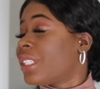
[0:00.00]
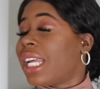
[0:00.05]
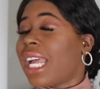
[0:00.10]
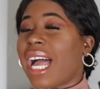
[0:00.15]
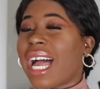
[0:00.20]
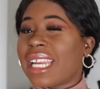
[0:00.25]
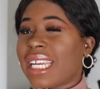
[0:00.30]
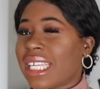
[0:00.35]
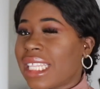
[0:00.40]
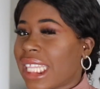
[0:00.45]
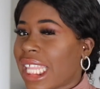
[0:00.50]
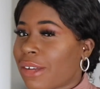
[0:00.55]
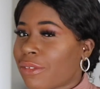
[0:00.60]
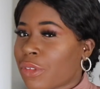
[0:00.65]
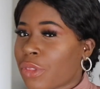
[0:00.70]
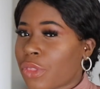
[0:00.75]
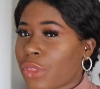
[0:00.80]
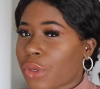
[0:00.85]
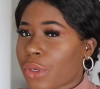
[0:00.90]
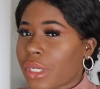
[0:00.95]
At
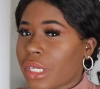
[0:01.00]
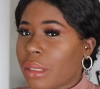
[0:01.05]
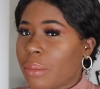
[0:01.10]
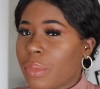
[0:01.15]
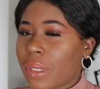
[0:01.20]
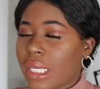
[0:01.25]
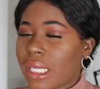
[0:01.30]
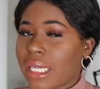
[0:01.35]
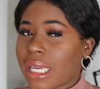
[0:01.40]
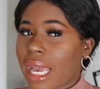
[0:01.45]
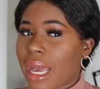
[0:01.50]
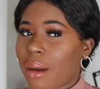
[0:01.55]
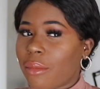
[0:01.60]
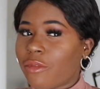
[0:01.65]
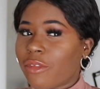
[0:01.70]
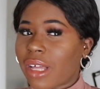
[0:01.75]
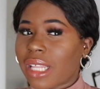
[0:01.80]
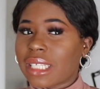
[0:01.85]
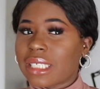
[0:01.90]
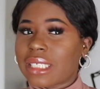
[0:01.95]
11:30 p.m.
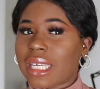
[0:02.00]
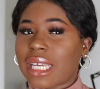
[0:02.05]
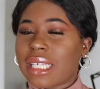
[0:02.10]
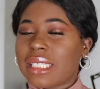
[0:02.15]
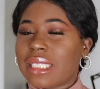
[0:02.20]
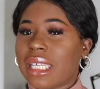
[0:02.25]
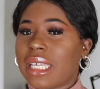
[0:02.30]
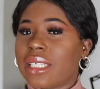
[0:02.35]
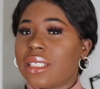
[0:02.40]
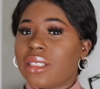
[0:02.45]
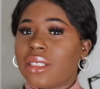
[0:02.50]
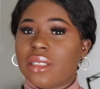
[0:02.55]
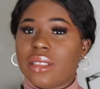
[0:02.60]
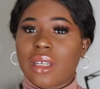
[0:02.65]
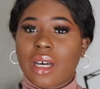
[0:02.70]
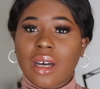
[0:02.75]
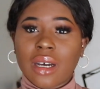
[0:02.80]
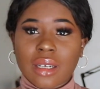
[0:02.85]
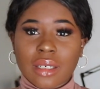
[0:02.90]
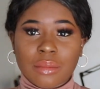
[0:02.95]
Valentine's Day is
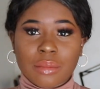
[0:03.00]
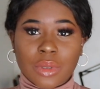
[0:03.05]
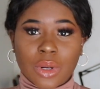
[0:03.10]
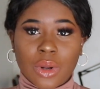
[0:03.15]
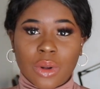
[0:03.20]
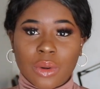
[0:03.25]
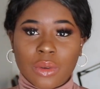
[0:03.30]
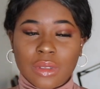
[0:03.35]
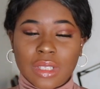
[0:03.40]
done, bro.